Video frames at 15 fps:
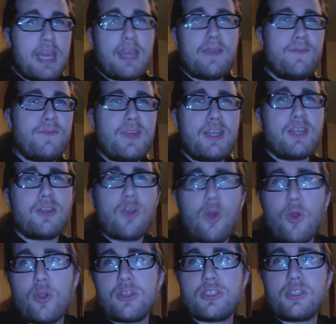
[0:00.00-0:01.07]
AV
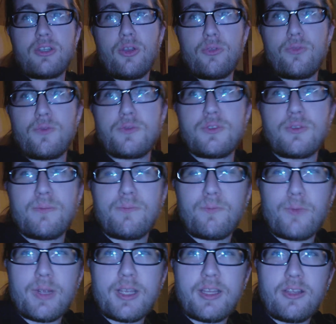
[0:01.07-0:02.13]
cords that go through some
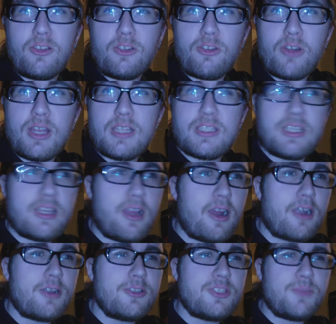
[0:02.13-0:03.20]
freaking crazy
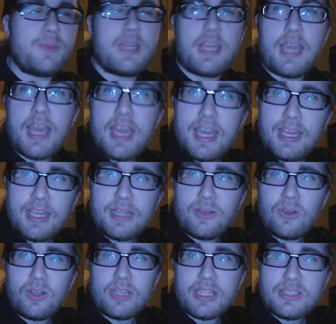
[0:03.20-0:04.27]
RGBA and
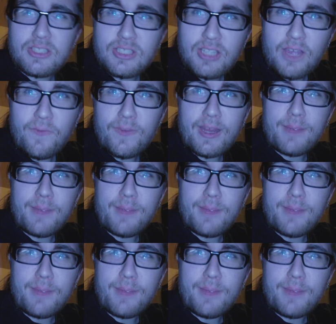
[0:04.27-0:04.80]
all that stuff.